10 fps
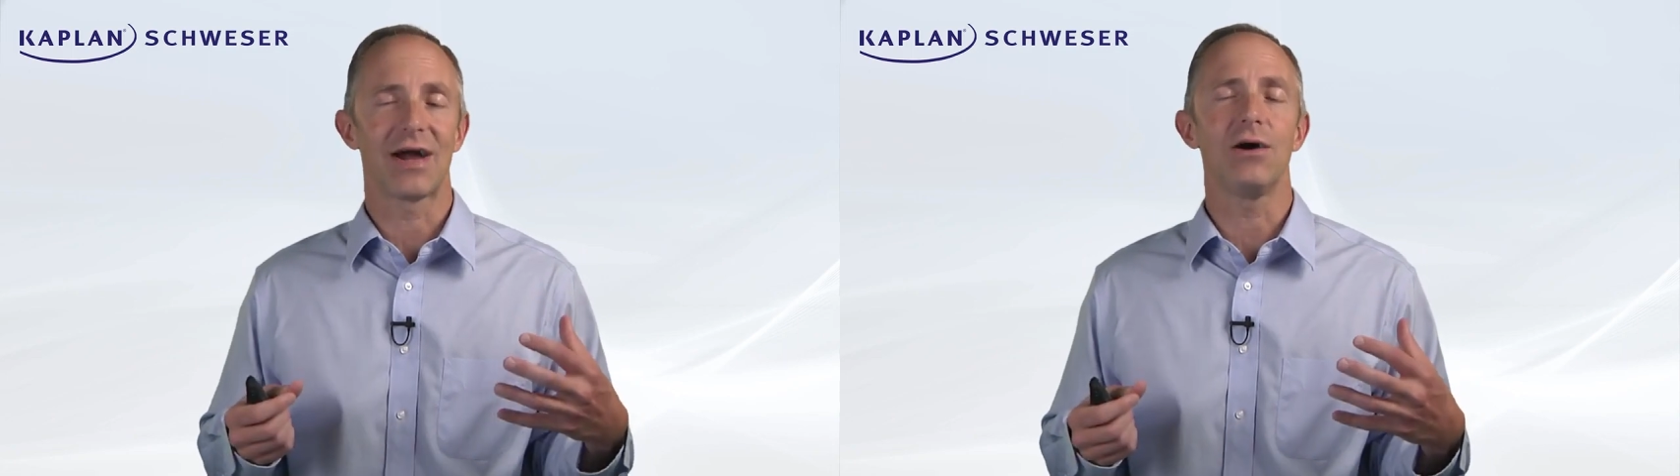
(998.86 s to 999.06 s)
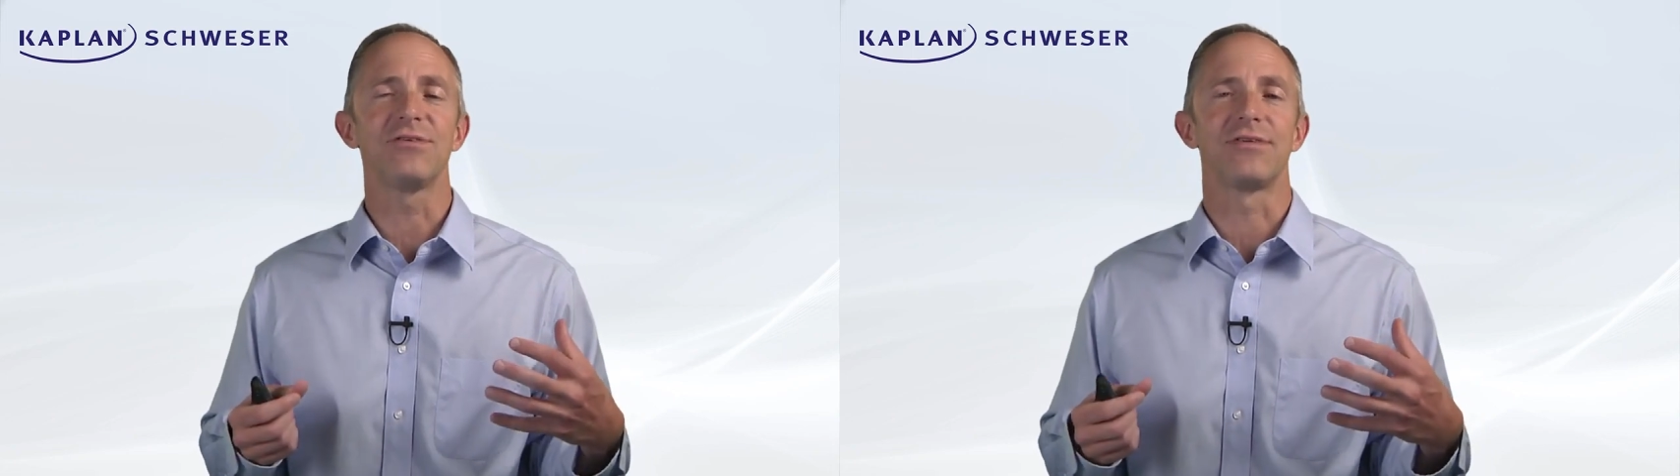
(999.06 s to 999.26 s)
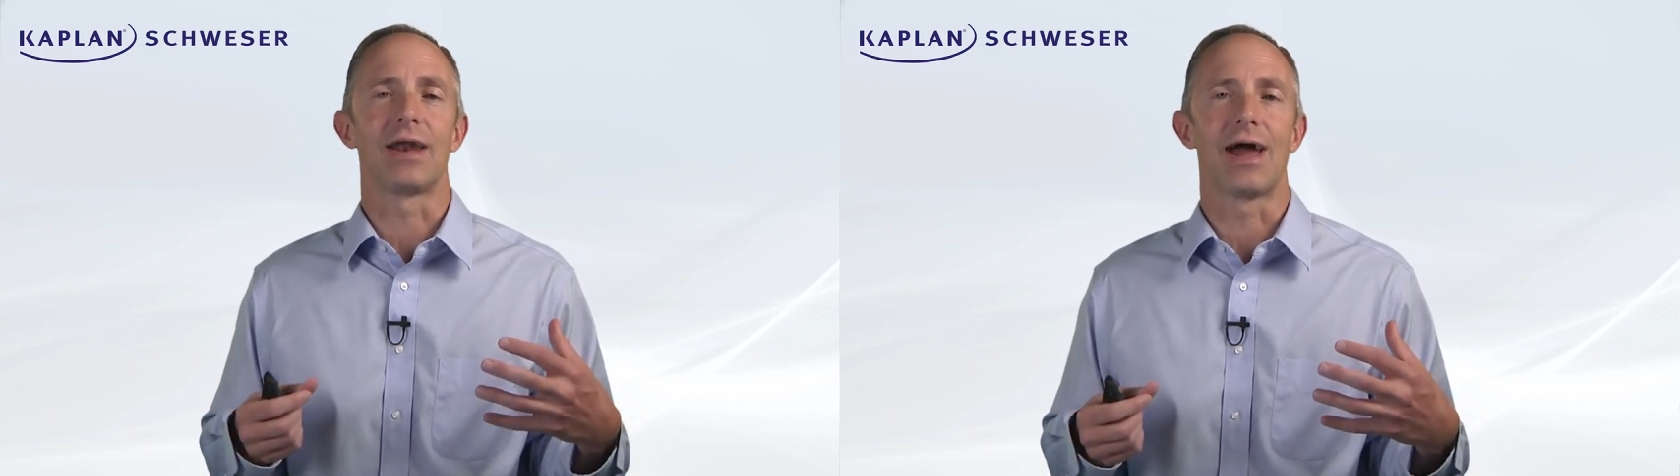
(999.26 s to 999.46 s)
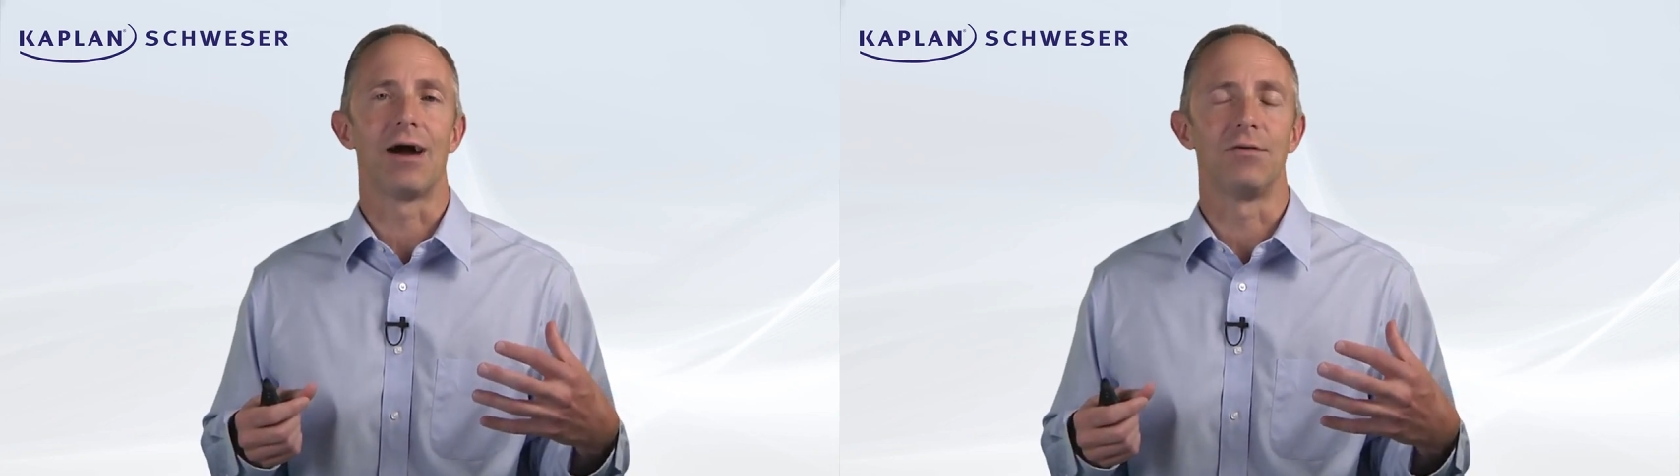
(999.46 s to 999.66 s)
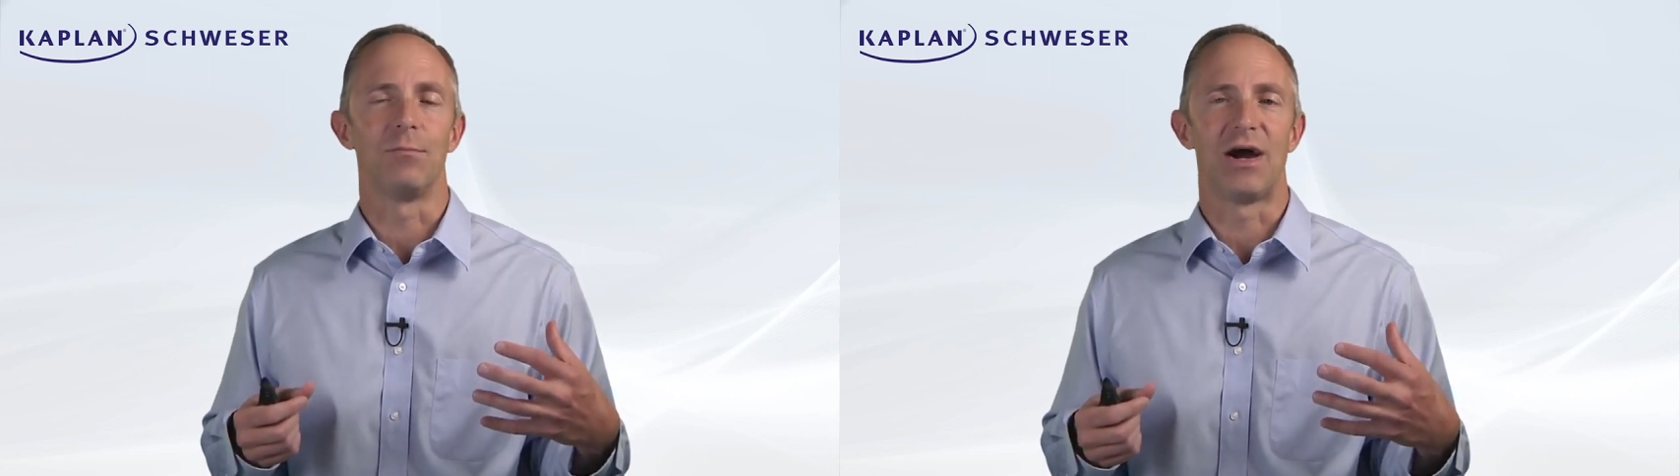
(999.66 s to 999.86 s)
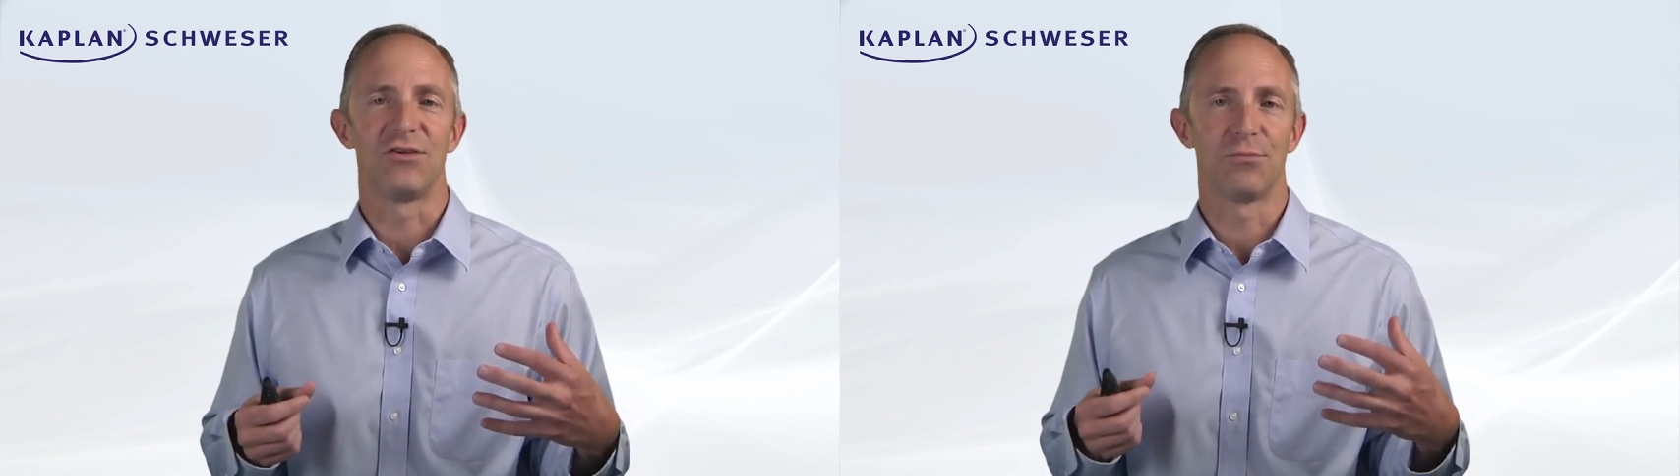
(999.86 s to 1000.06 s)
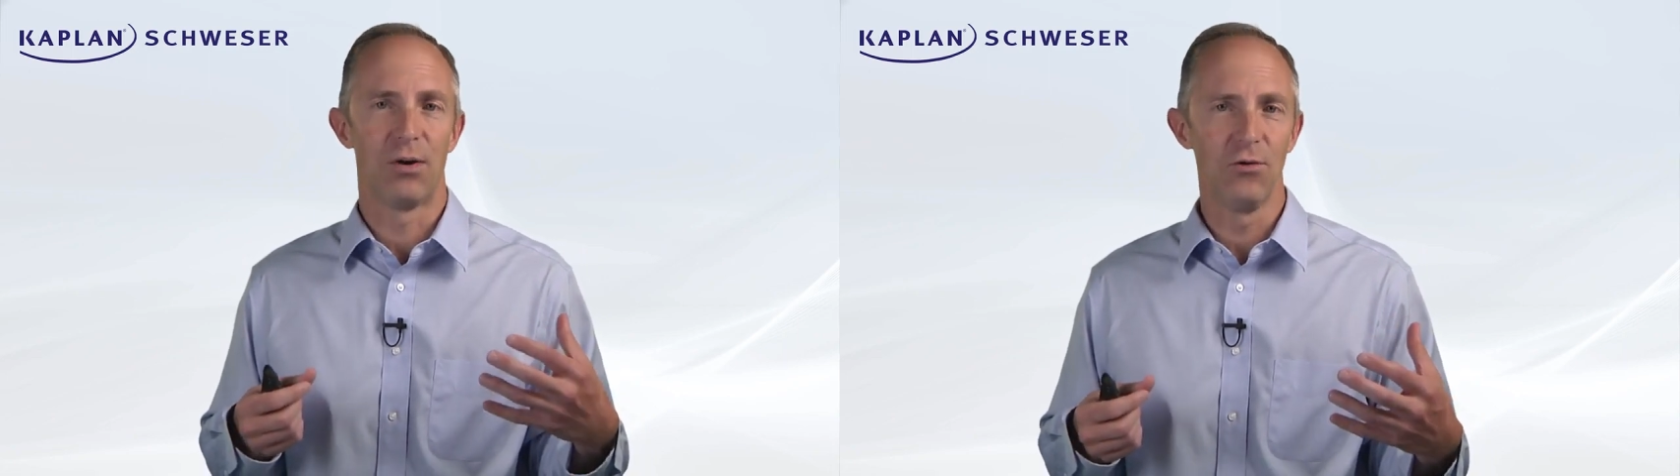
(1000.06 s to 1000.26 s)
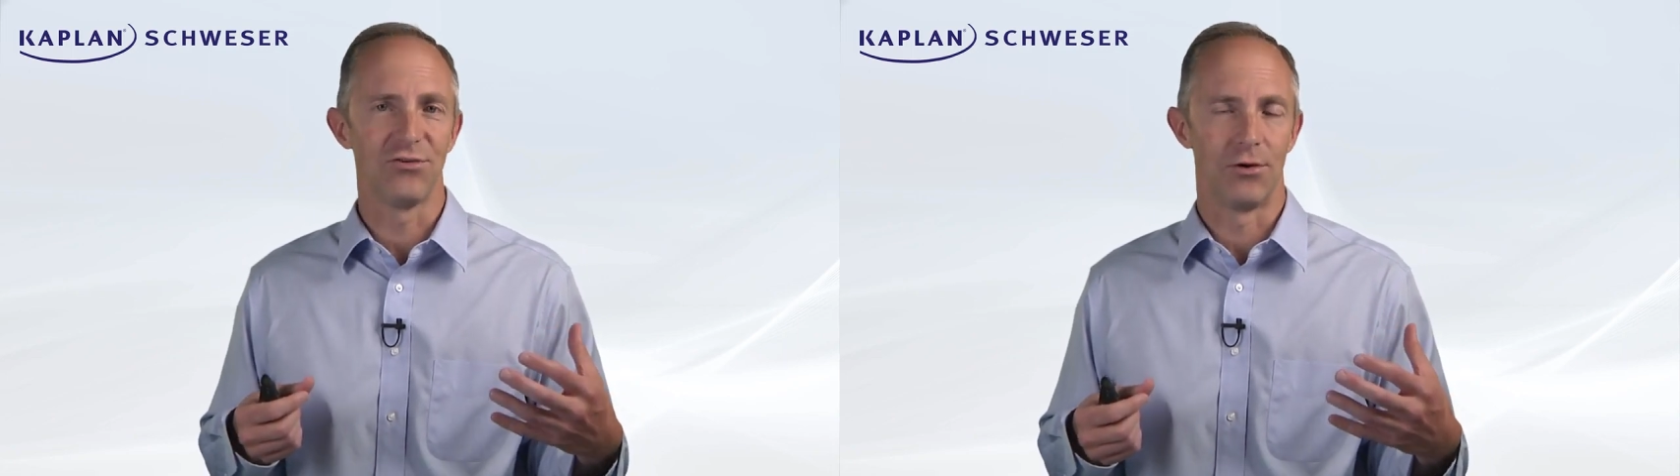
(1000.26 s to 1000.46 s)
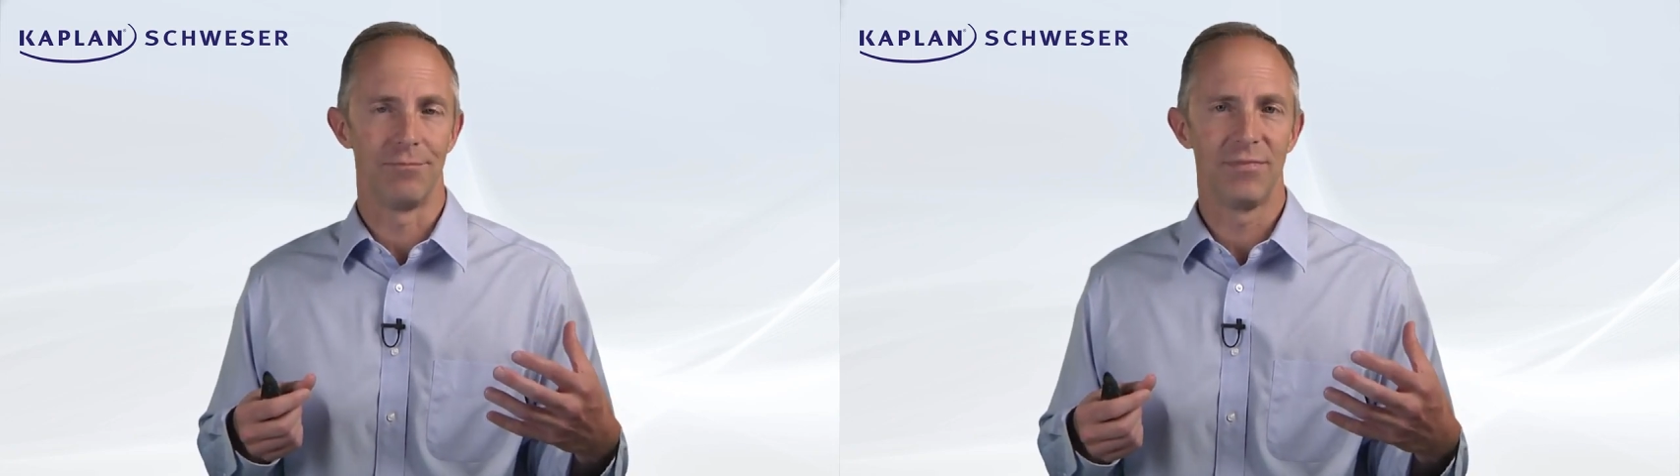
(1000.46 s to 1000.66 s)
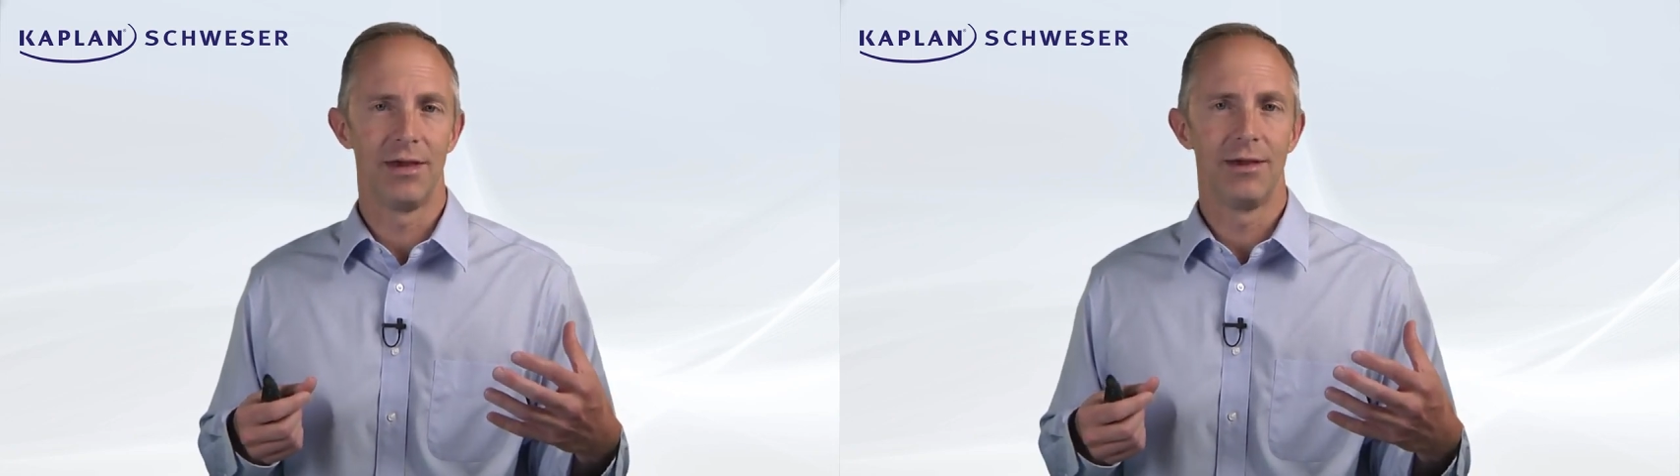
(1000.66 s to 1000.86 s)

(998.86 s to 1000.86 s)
accounts that I have at my disposal